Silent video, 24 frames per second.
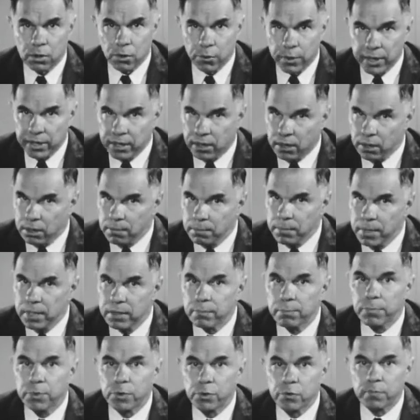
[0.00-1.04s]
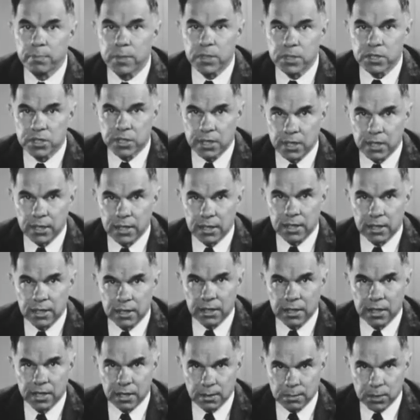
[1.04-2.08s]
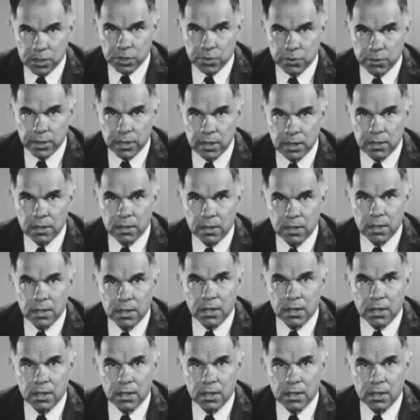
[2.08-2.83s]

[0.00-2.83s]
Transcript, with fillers: Curriculum Improvement Study in Chemistry,